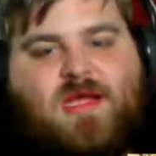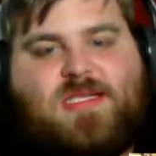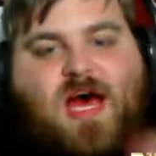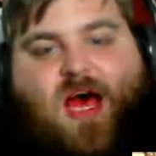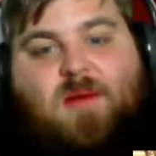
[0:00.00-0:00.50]

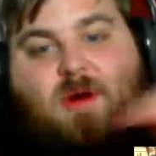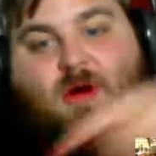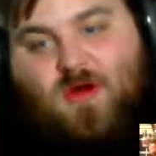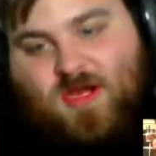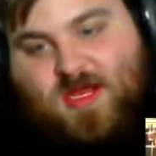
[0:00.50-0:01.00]
Tom
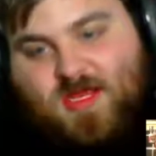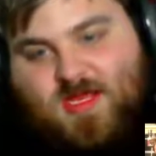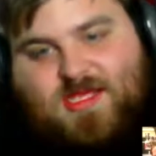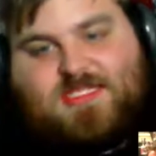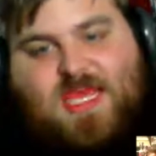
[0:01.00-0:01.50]
Hardy
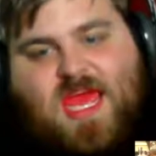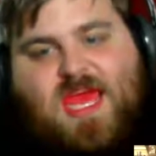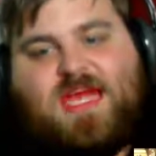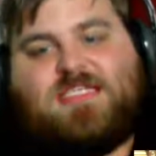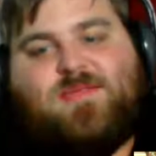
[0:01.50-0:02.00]
is
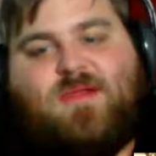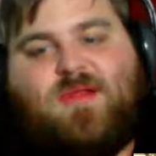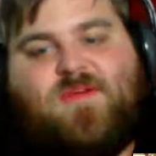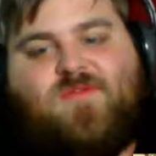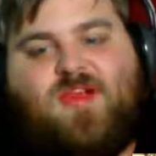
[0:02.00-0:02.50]
cast to
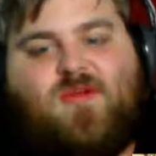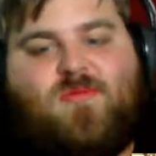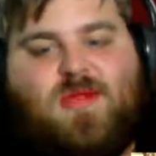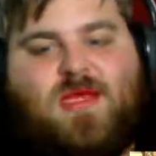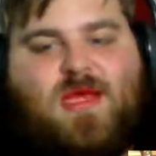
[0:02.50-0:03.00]
play
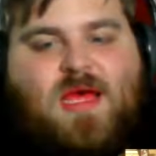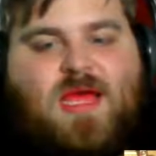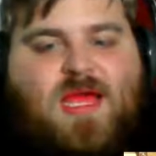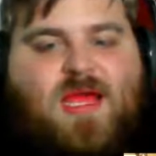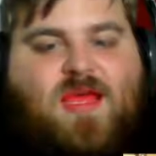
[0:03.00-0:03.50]
Venom
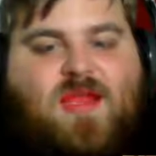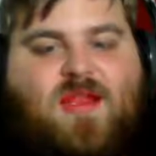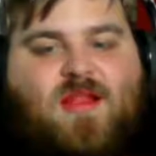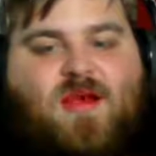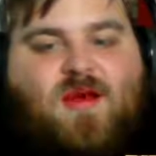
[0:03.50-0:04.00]

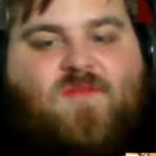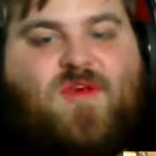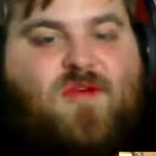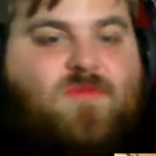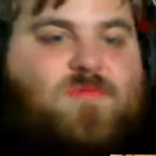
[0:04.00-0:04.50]
in a
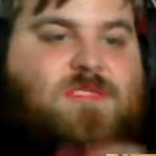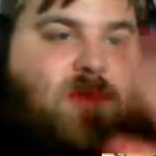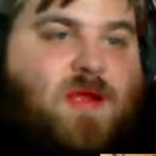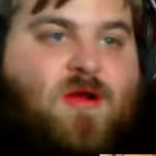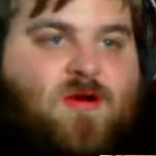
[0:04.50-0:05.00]
Venom
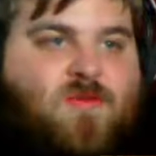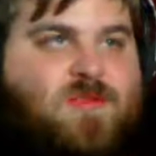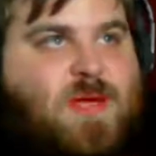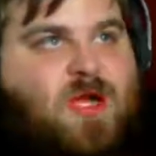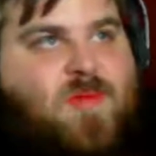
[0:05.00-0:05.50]
spinoff,
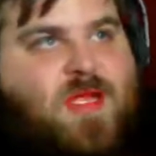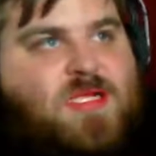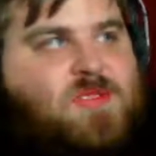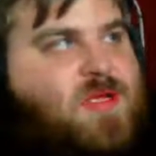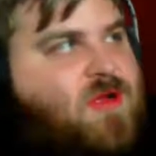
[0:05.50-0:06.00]
Spider-Man
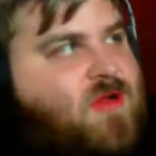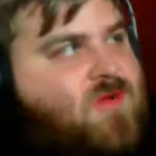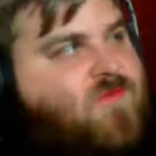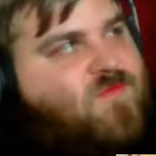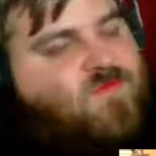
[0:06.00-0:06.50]
spinoff,
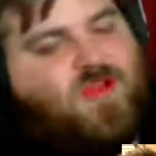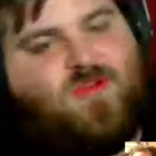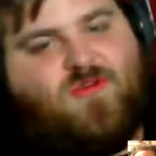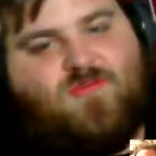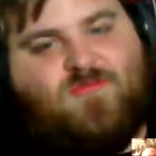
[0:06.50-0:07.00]

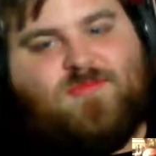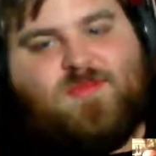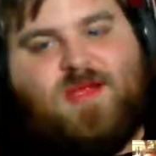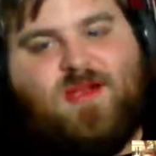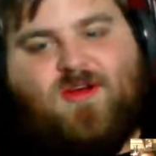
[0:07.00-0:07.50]
Venom
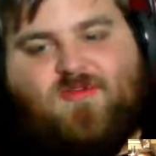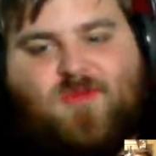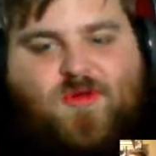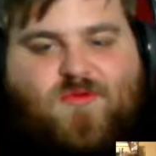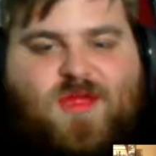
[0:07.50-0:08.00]
spinoff
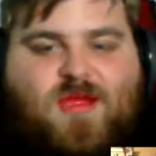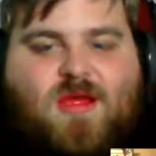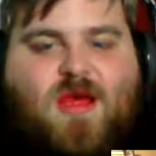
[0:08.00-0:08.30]
movie.